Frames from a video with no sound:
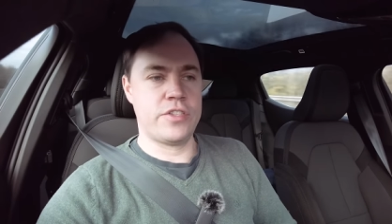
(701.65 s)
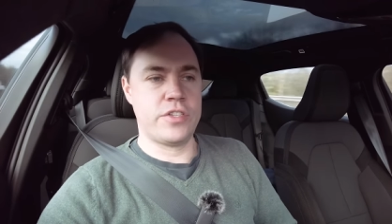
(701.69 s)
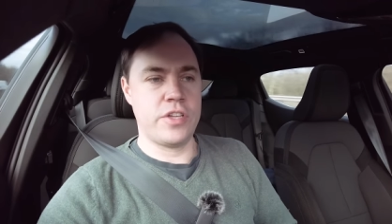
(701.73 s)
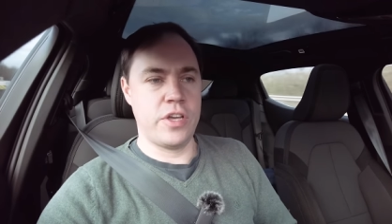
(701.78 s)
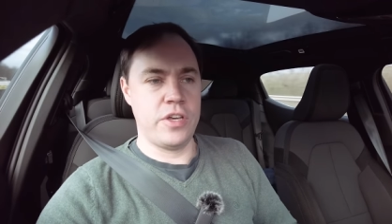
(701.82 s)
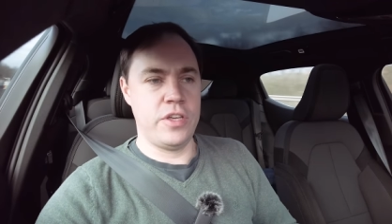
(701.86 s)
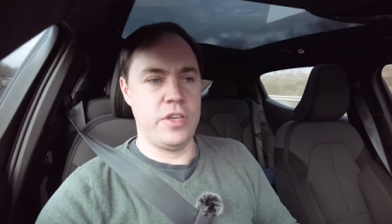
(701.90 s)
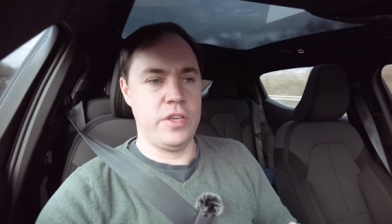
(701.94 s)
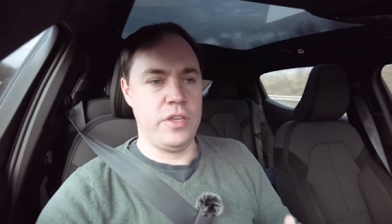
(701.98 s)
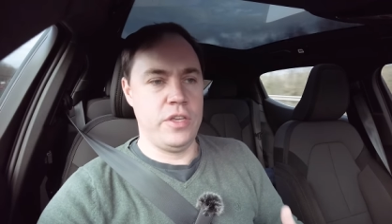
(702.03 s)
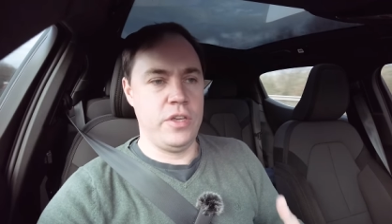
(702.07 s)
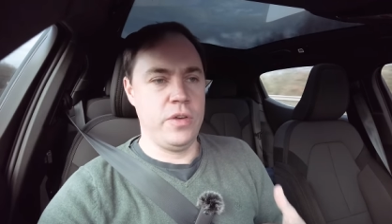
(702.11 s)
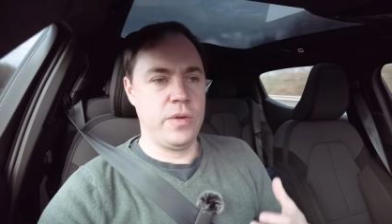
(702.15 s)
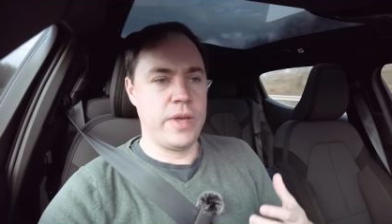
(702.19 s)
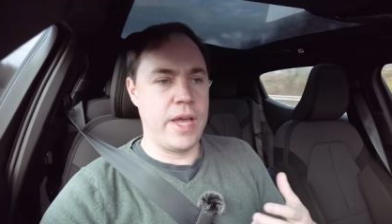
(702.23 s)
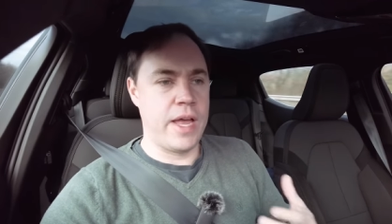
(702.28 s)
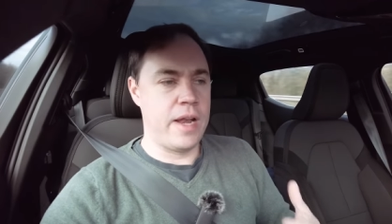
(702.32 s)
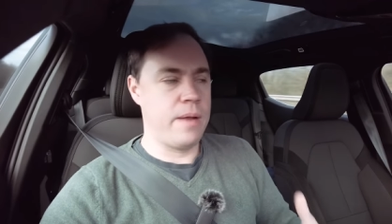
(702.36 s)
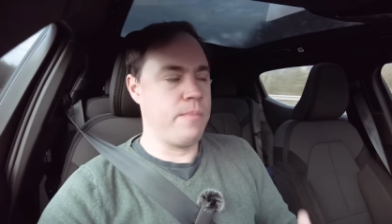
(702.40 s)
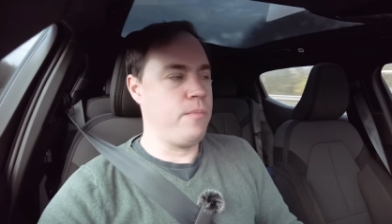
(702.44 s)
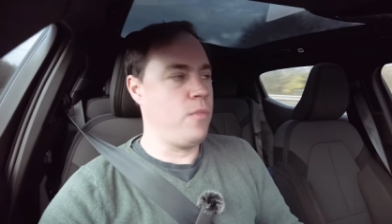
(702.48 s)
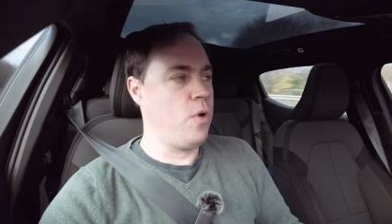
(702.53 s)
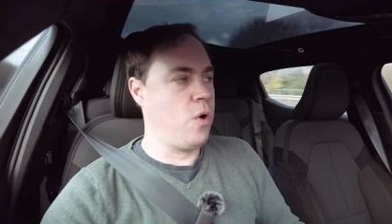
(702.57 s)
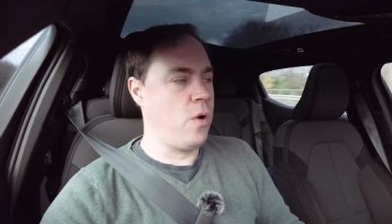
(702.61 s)
so you
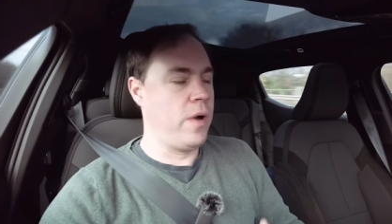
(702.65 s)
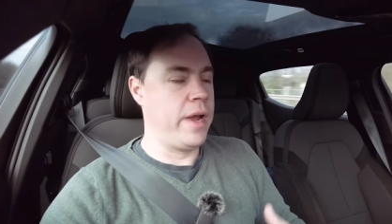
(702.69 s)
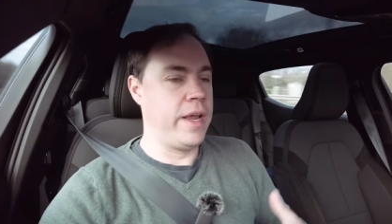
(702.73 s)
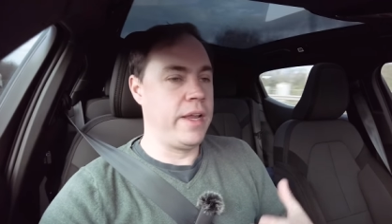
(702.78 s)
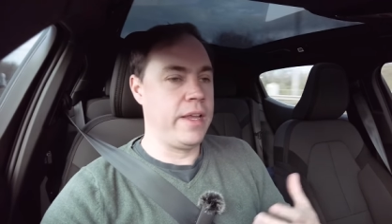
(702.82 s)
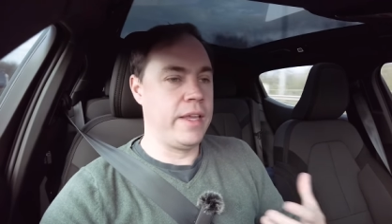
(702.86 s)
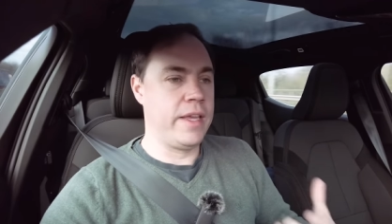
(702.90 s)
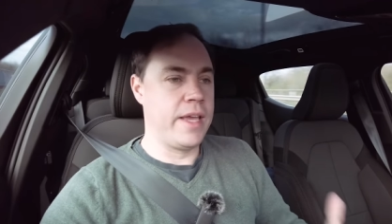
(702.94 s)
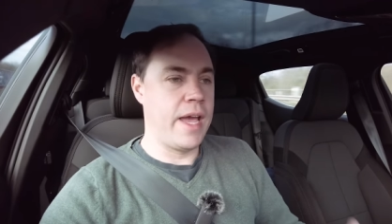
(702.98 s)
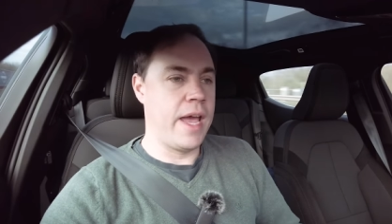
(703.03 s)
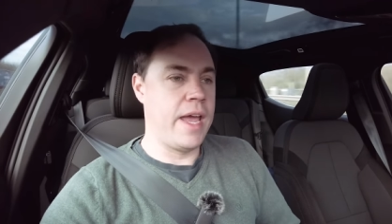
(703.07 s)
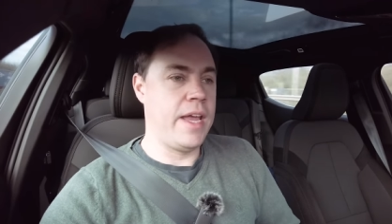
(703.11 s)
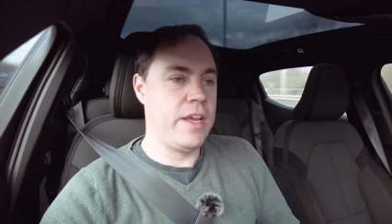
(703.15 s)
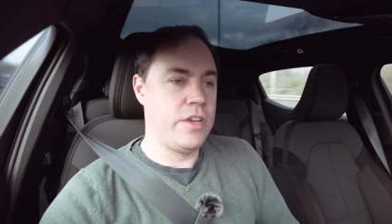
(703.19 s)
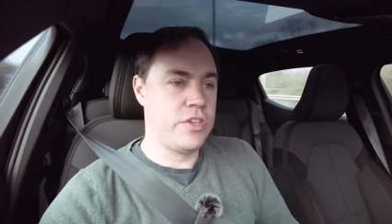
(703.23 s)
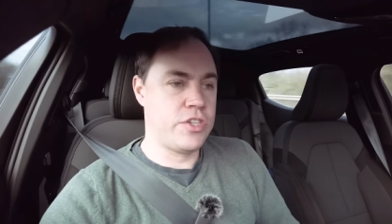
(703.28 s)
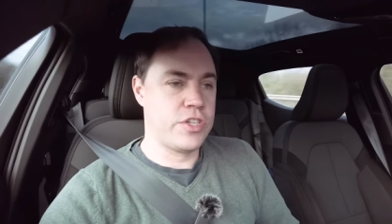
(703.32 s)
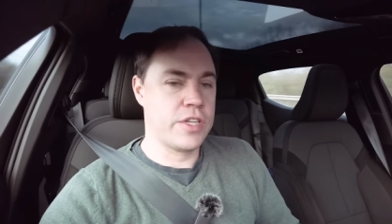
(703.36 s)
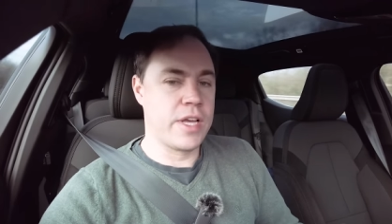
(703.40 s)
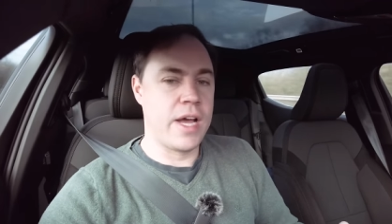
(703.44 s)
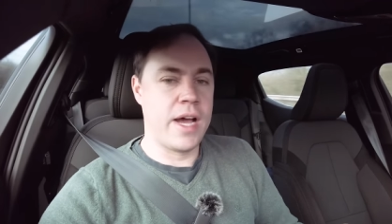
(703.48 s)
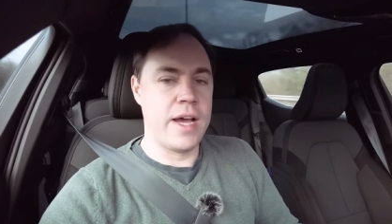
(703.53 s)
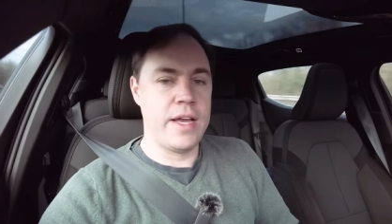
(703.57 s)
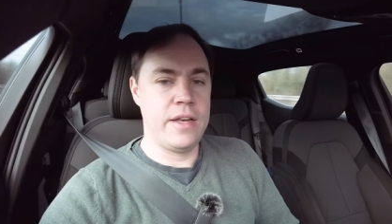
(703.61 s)
get a more
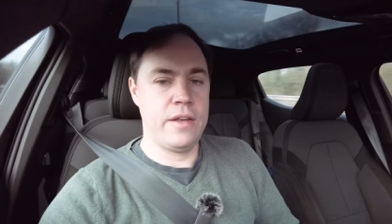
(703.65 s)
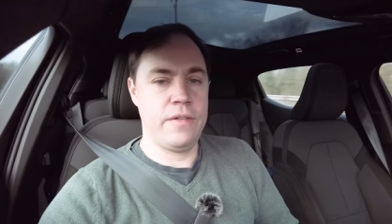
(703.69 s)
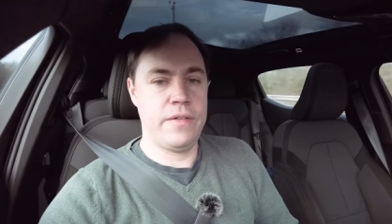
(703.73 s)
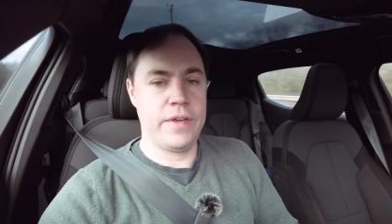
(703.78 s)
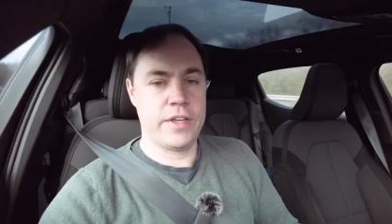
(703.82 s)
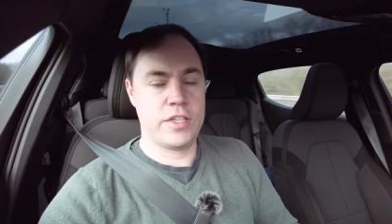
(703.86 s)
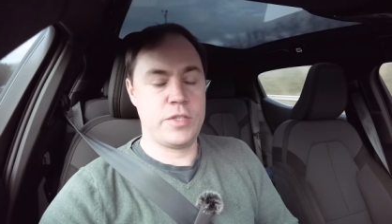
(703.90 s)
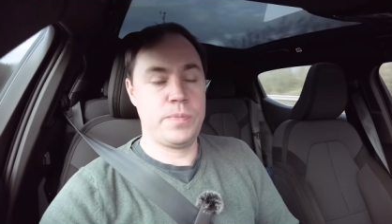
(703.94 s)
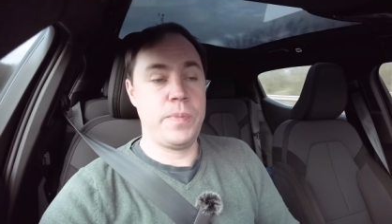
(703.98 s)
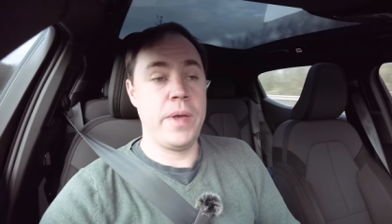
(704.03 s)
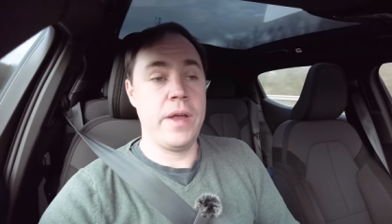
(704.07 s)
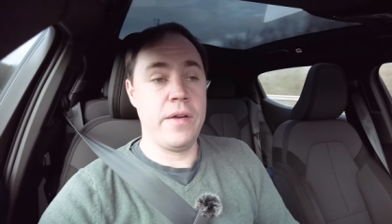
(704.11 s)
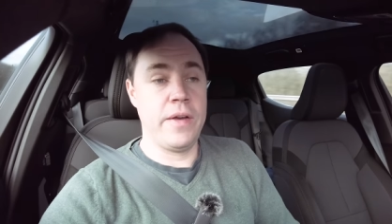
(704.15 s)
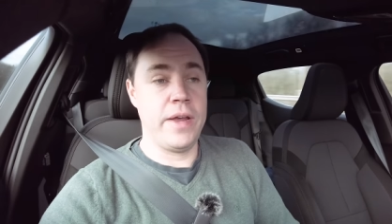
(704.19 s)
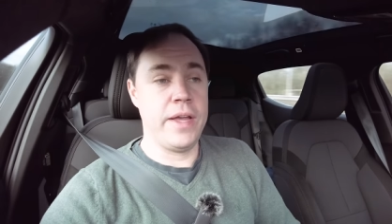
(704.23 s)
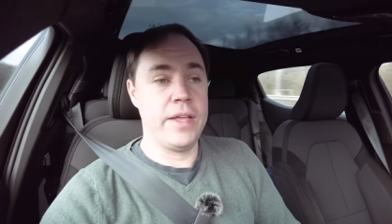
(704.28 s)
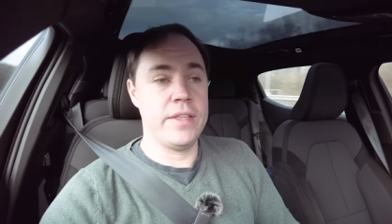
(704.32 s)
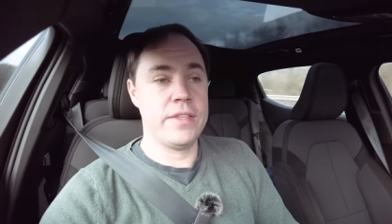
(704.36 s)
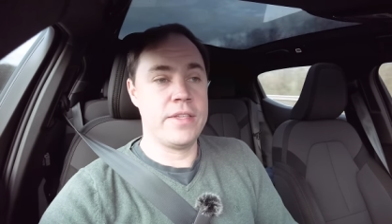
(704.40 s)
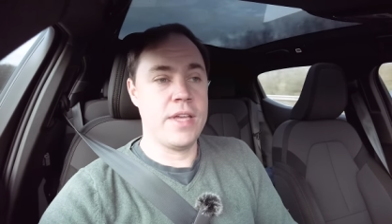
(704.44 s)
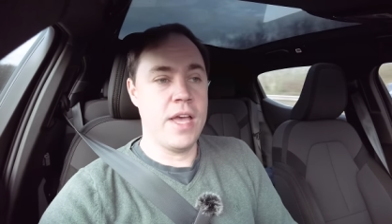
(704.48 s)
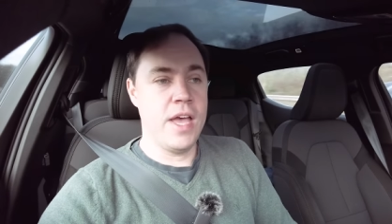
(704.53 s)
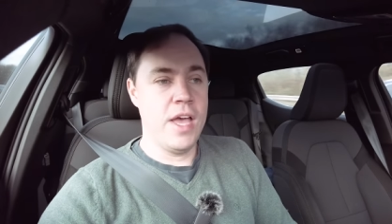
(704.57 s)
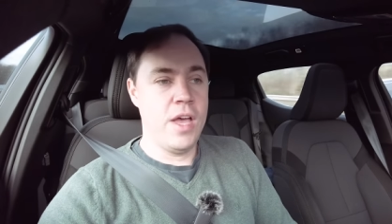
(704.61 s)
engaged kind of
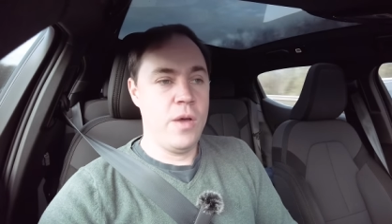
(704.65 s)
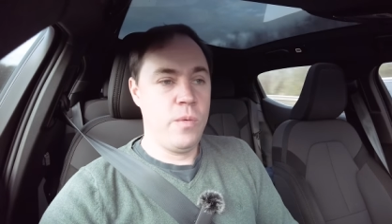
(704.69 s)
experience,